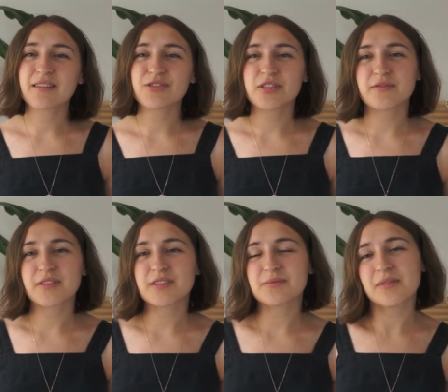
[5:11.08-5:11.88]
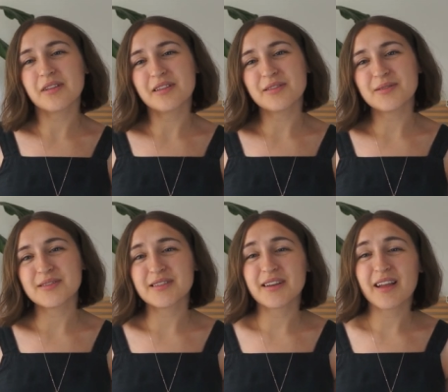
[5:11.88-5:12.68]
and it just feels really
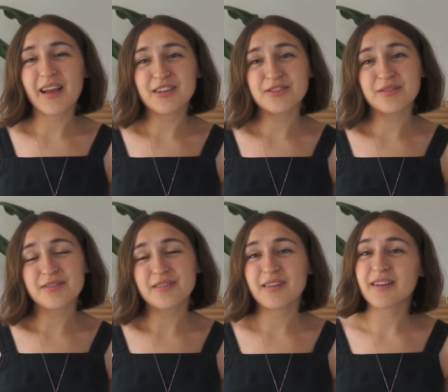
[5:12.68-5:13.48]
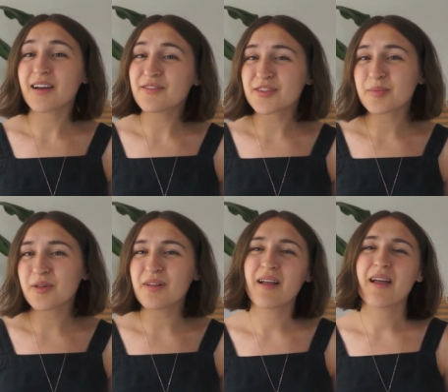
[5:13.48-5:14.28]
loose and casual and
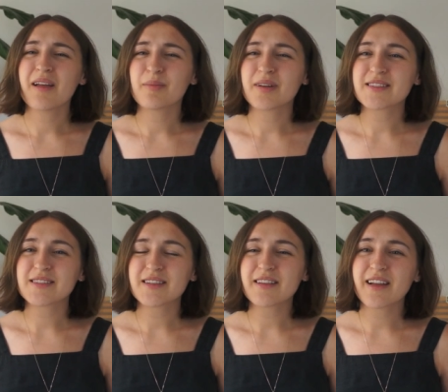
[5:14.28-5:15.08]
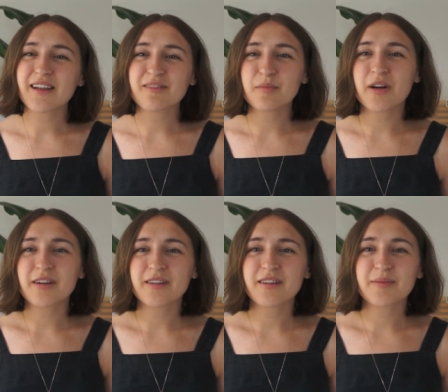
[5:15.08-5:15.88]
comfortable, but still kind of
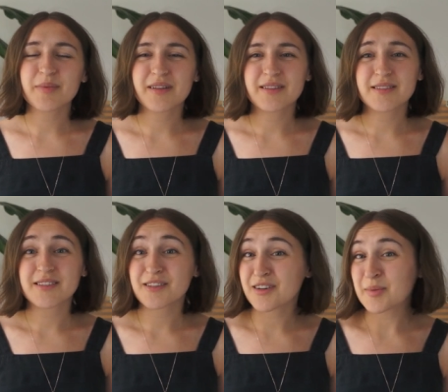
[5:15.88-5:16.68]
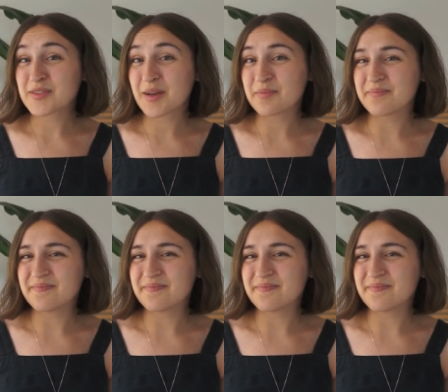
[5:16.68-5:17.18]
modern because it's a crop top.